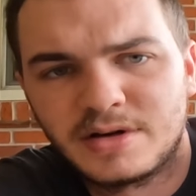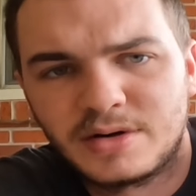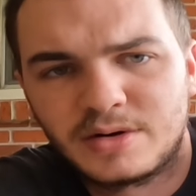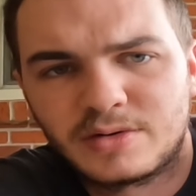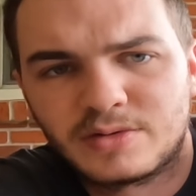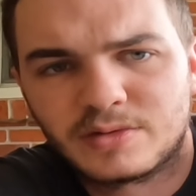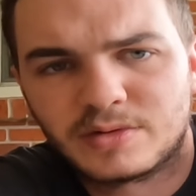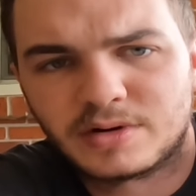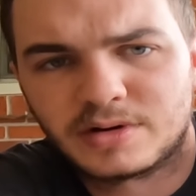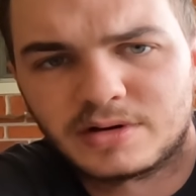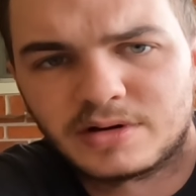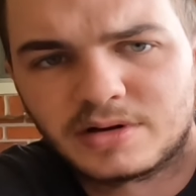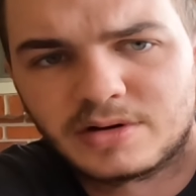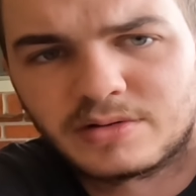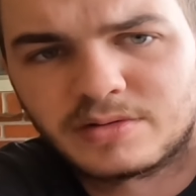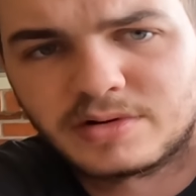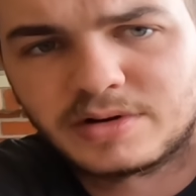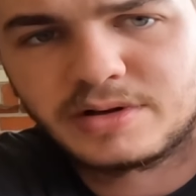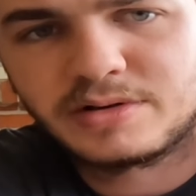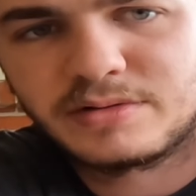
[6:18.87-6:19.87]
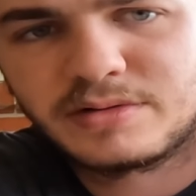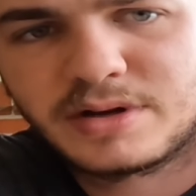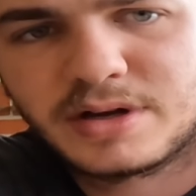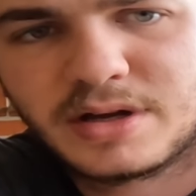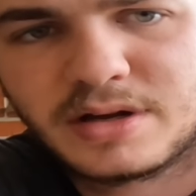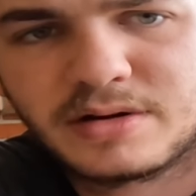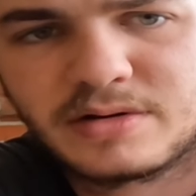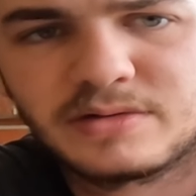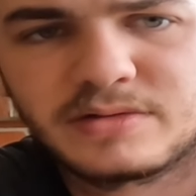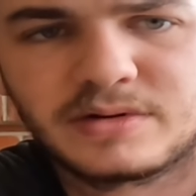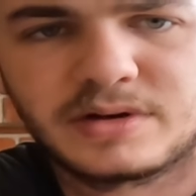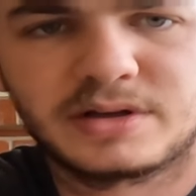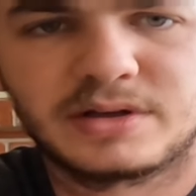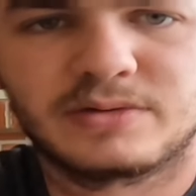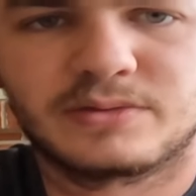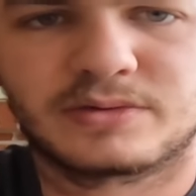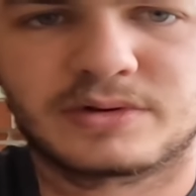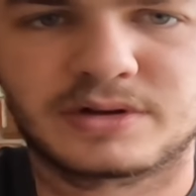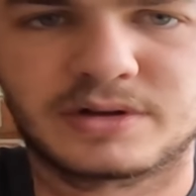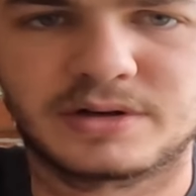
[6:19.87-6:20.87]
We're going to lower you down, and
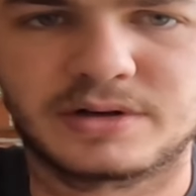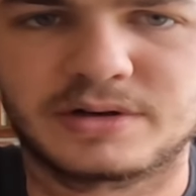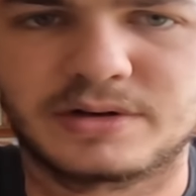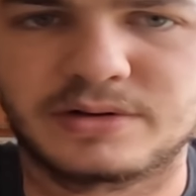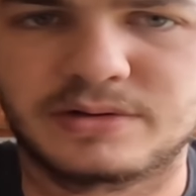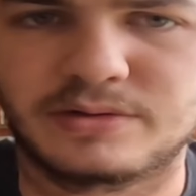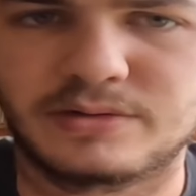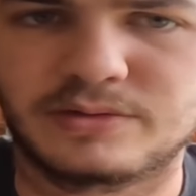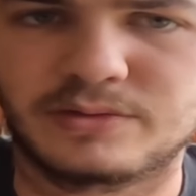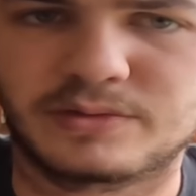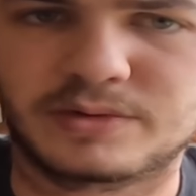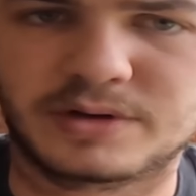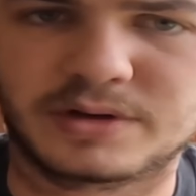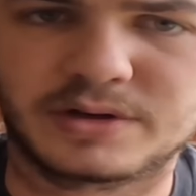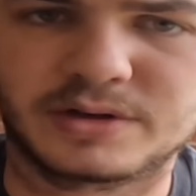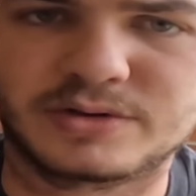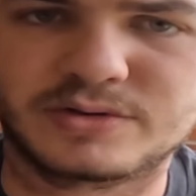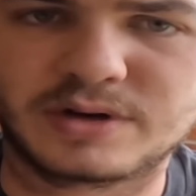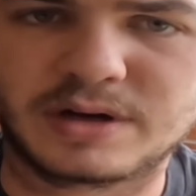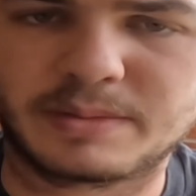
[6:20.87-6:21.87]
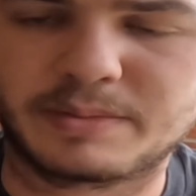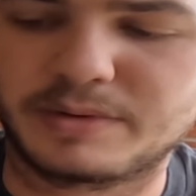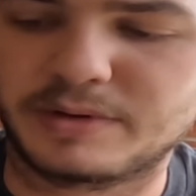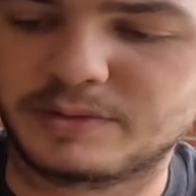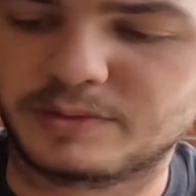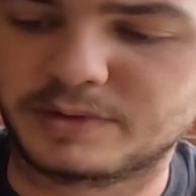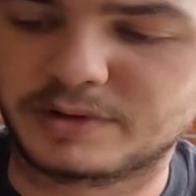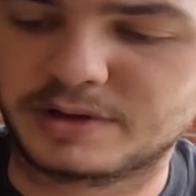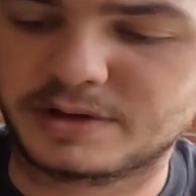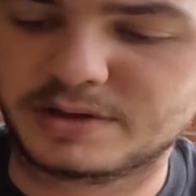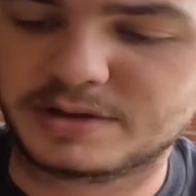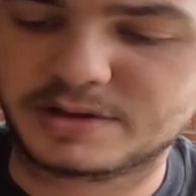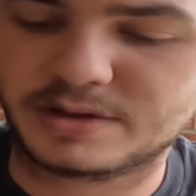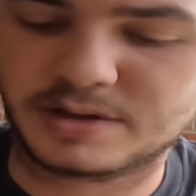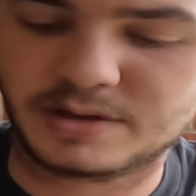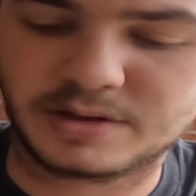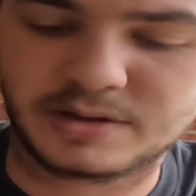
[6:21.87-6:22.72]
then we're going to drop in with this.